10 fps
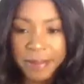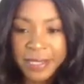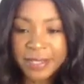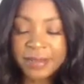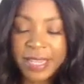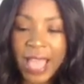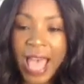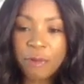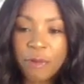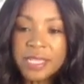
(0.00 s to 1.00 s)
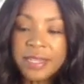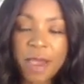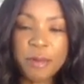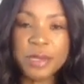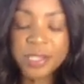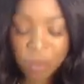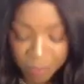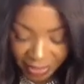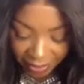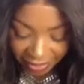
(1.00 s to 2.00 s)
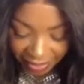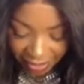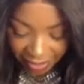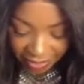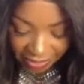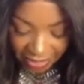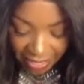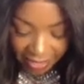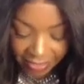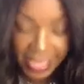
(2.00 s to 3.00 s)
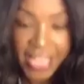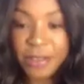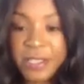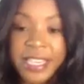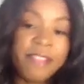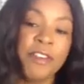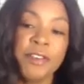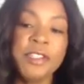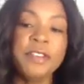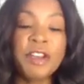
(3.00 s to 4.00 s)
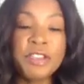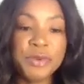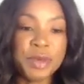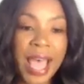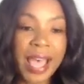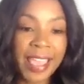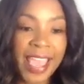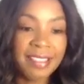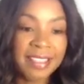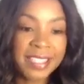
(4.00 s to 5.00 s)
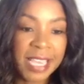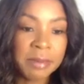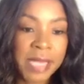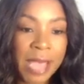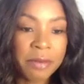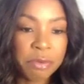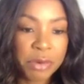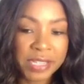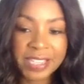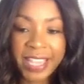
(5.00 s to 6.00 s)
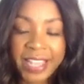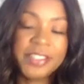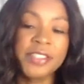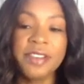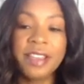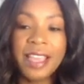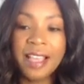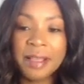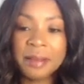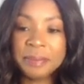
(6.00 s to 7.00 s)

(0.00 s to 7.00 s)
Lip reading: Absolutely. I resonate with so many things that you said. First of all, you and I had the same type of breast cancer,